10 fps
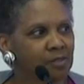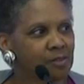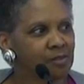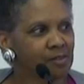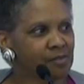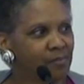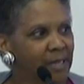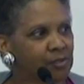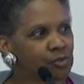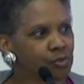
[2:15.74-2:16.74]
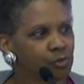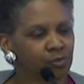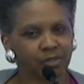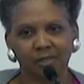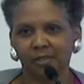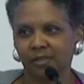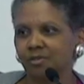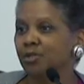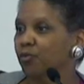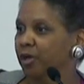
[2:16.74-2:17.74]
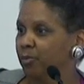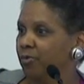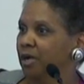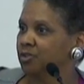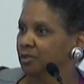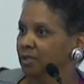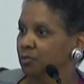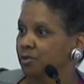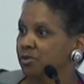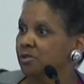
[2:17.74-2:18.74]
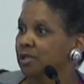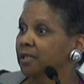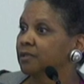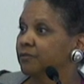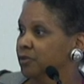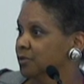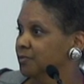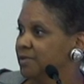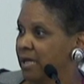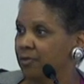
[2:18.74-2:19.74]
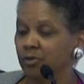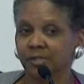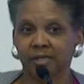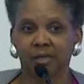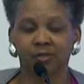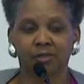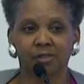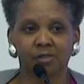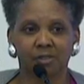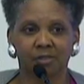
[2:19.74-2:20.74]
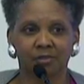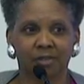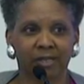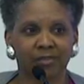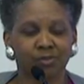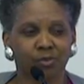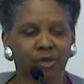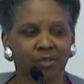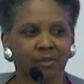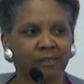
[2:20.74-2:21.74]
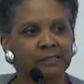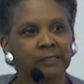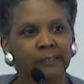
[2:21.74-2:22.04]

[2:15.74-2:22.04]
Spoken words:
dismantle the incinerator project that was slated for South Los Angeles, the Lancer project.